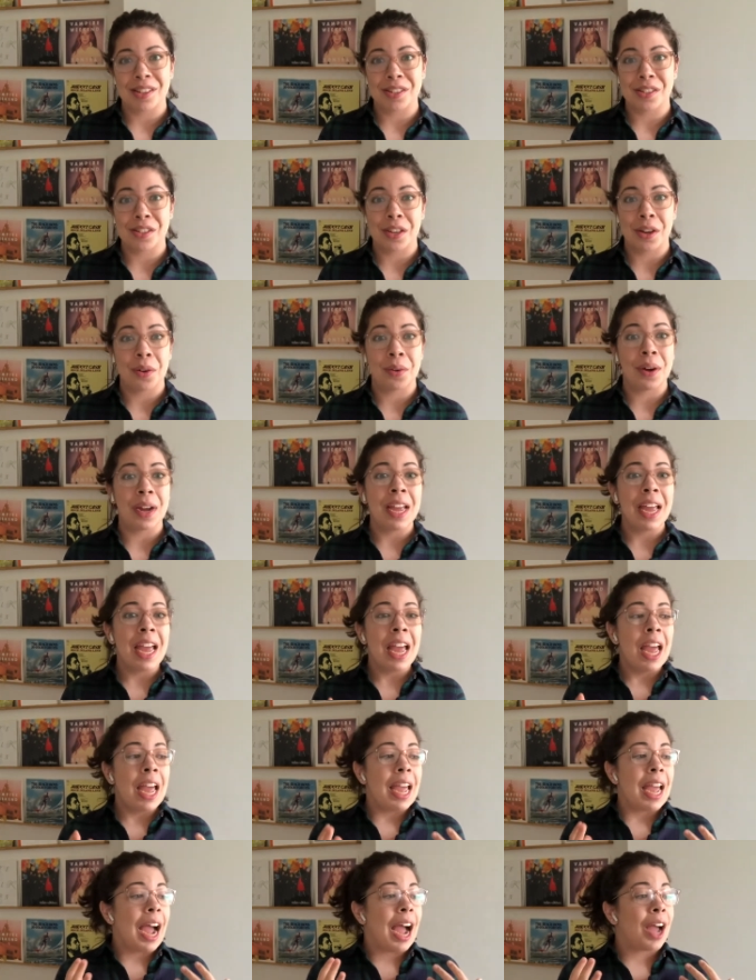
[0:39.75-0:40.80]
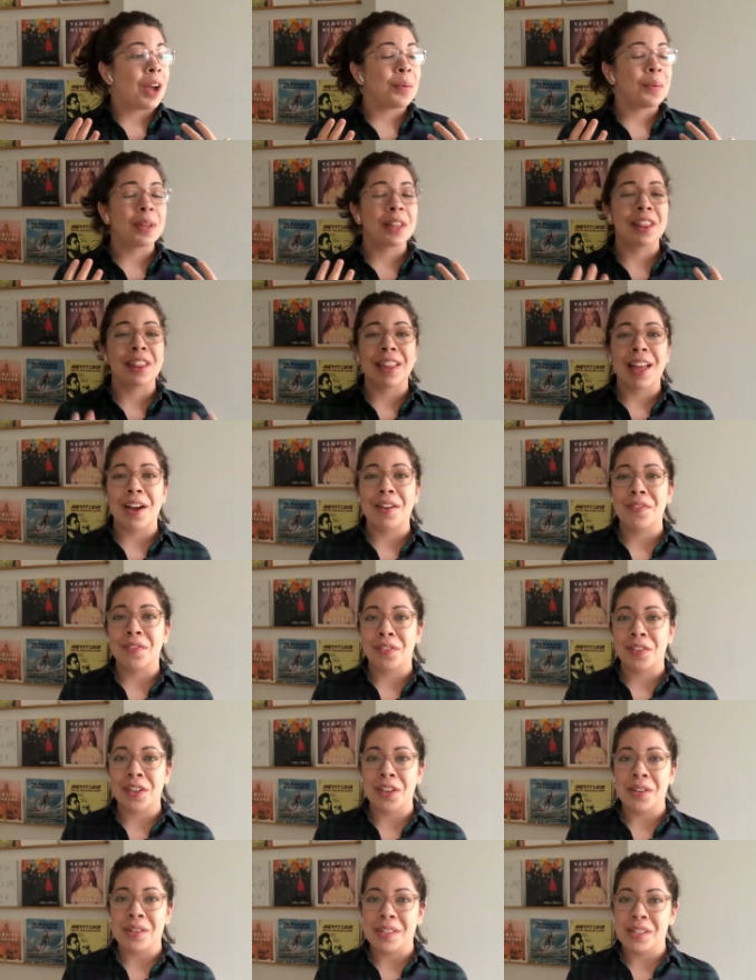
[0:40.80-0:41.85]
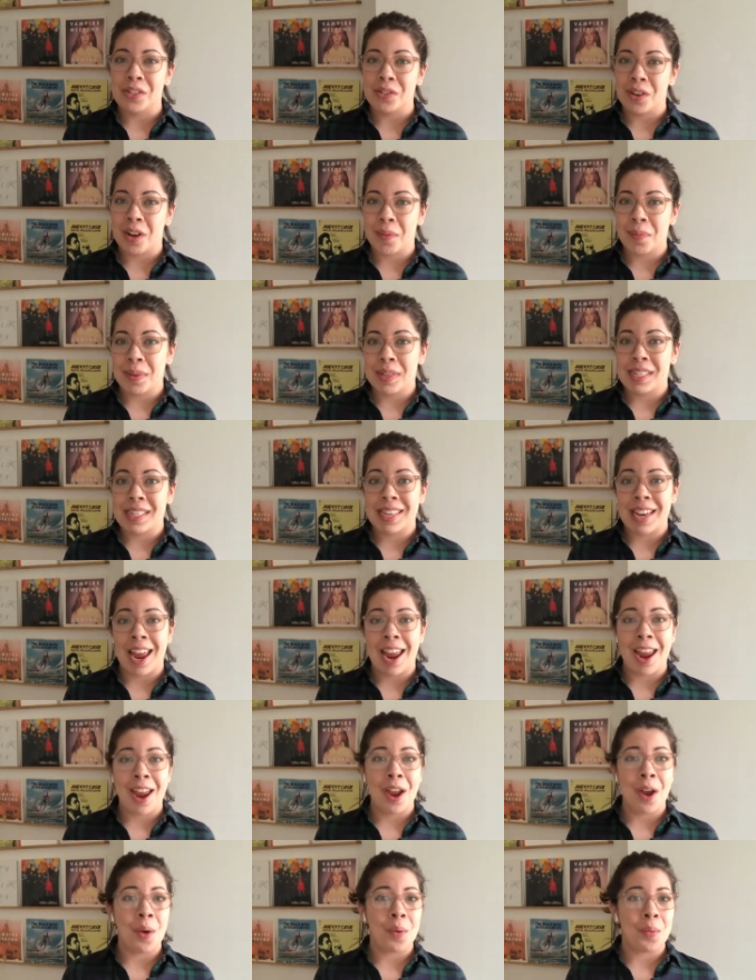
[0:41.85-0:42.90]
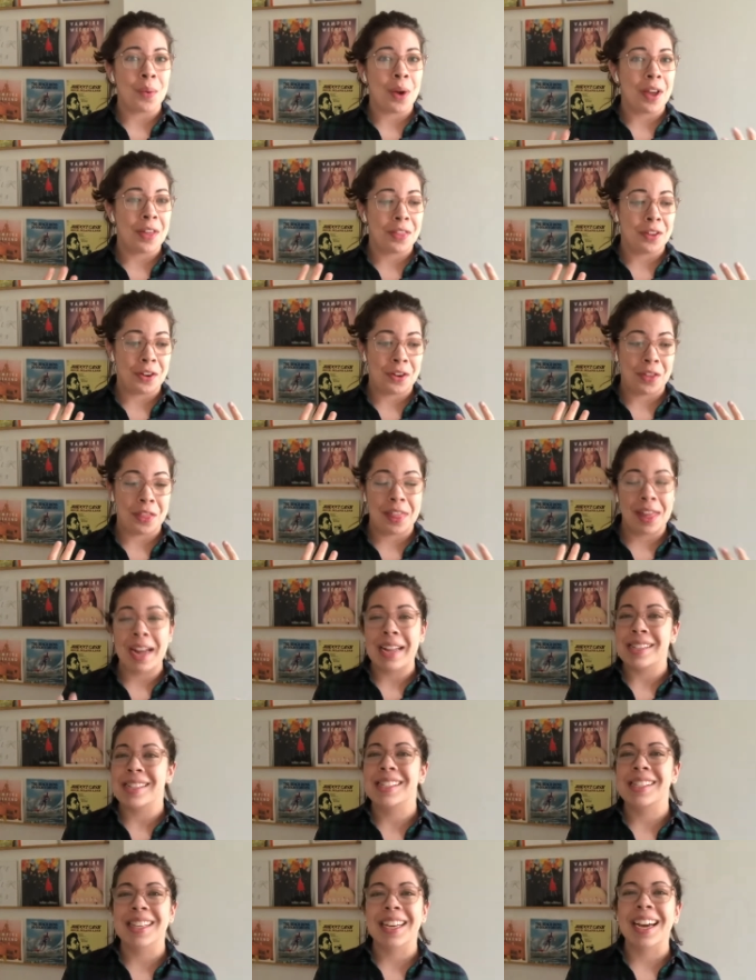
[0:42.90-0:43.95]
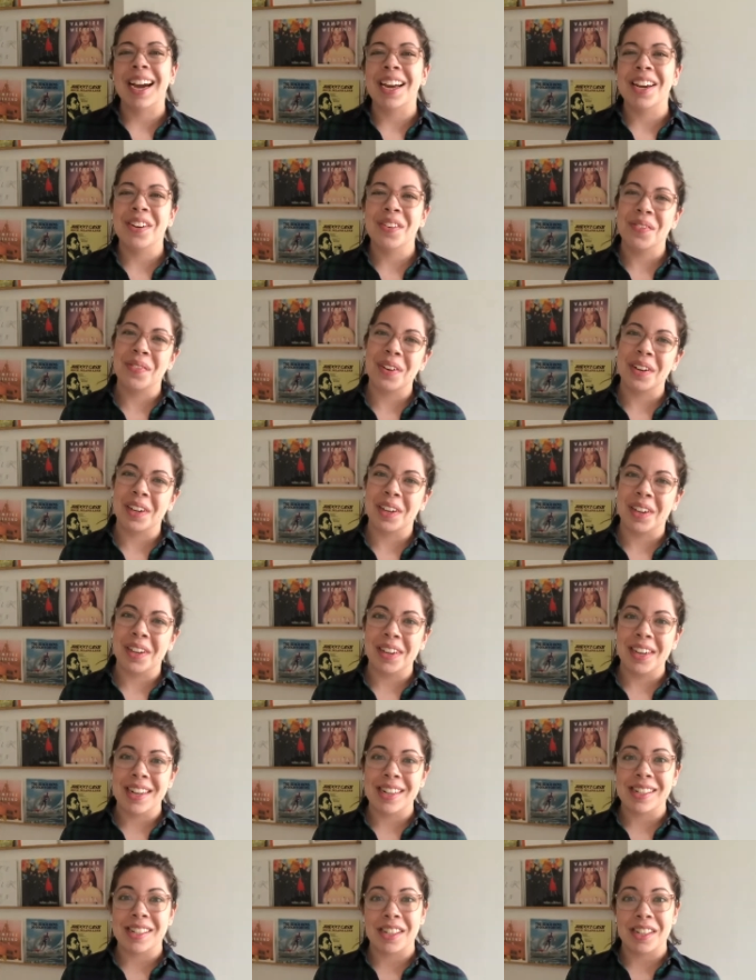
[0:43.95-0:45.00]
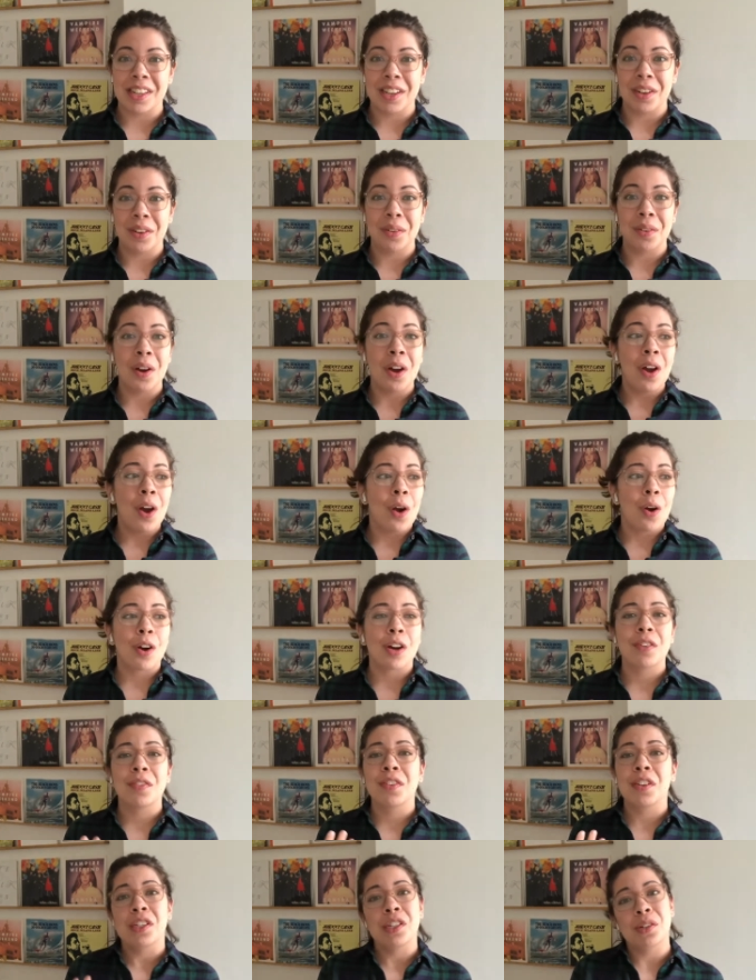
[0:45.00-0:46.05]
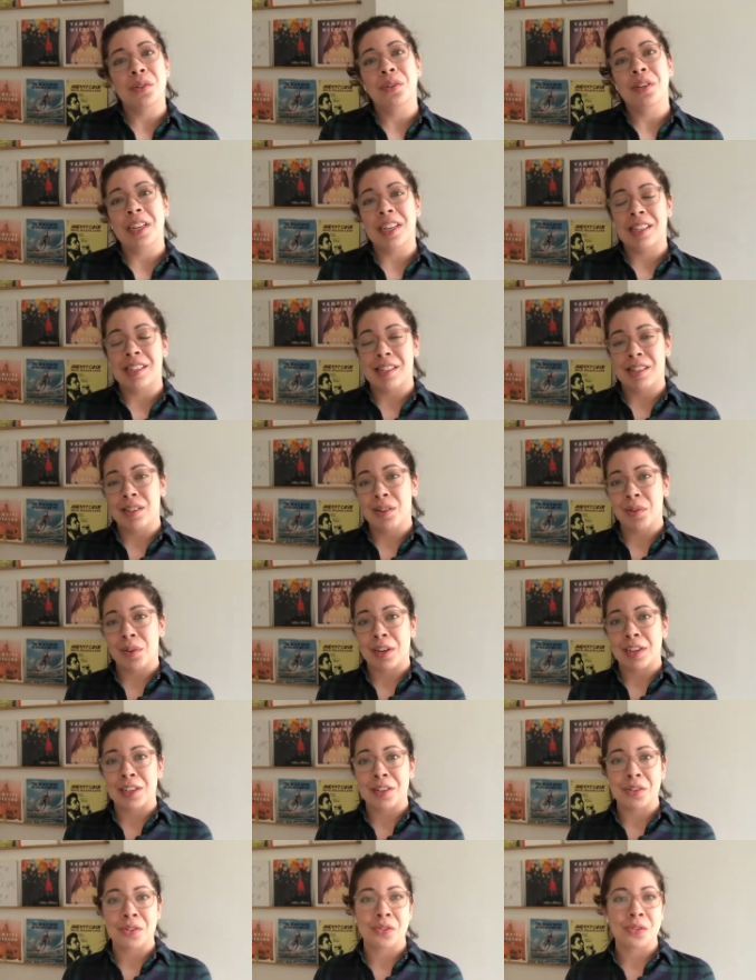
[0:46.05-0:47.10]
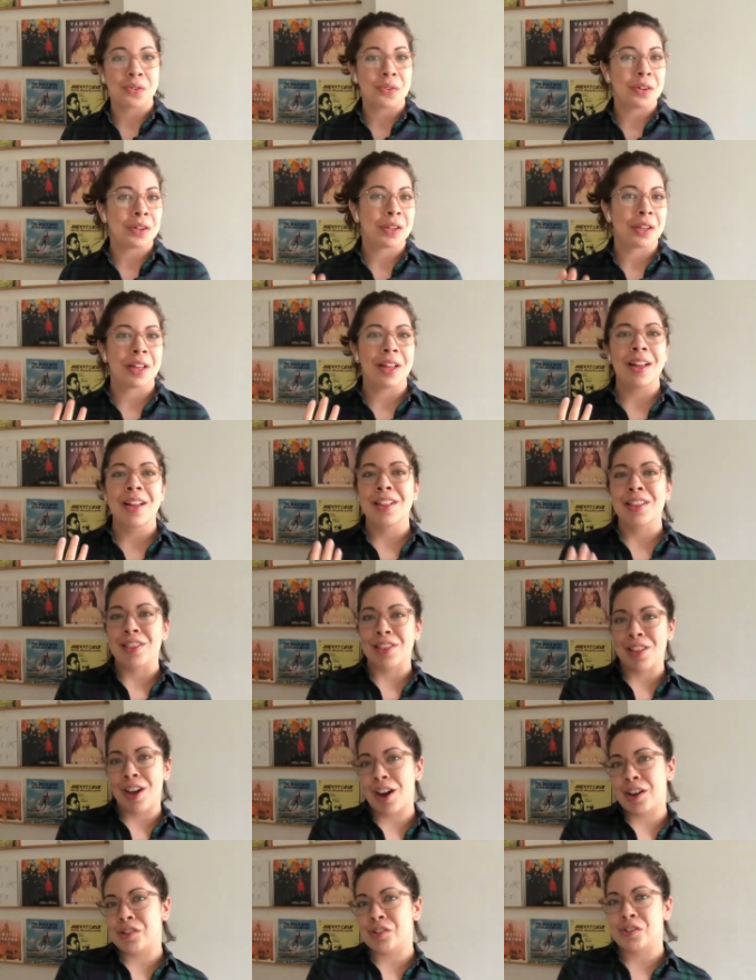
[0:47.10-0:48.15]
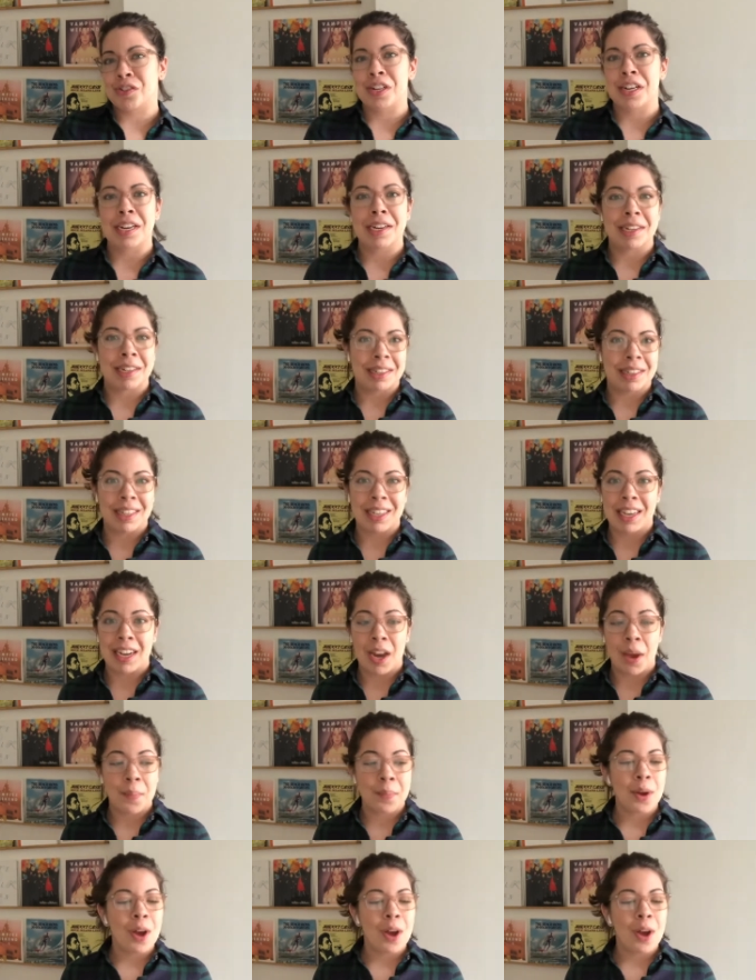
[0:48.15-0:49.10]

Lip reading: So I would love for you to join me today, whether that's the kind of work you need to do, or if you do need to do our usual laundry and cleanup,